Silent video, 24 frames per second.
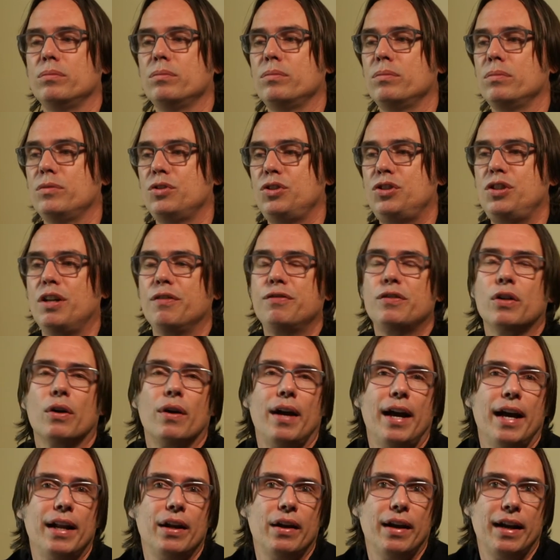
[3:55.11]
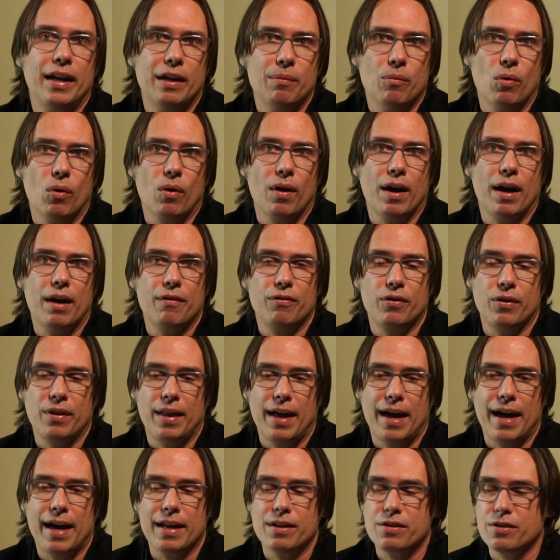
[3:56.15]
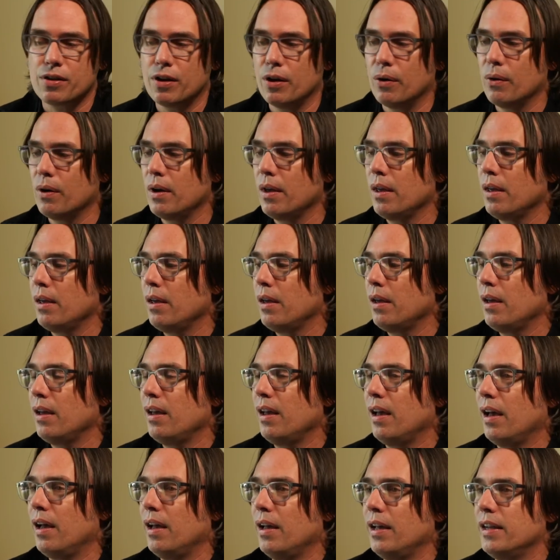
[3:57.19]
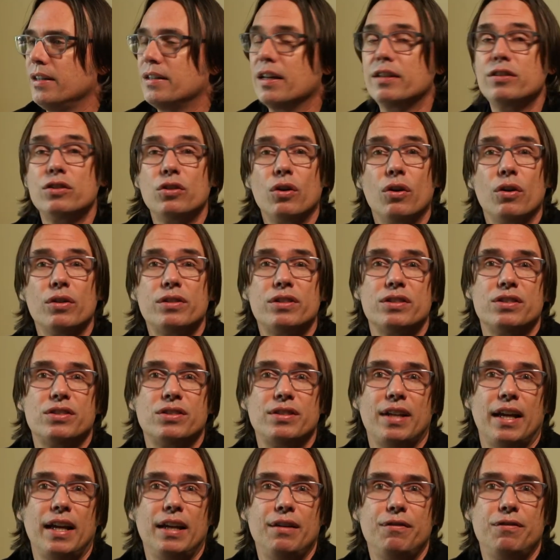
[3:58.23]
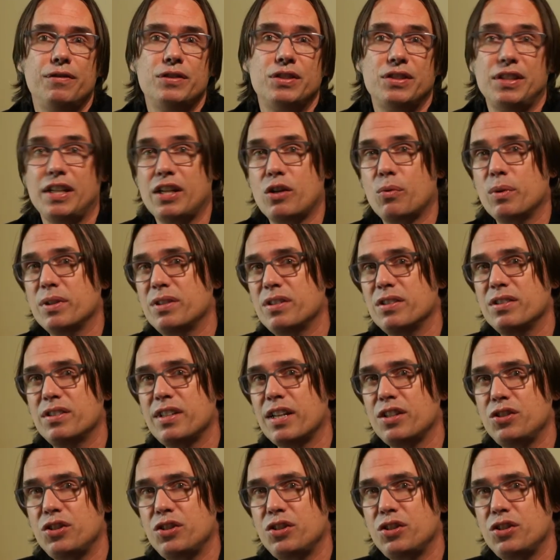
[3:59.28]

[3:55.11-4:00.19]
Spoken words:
shift our edit anymore after that. So it doesn't hurt to save sequences as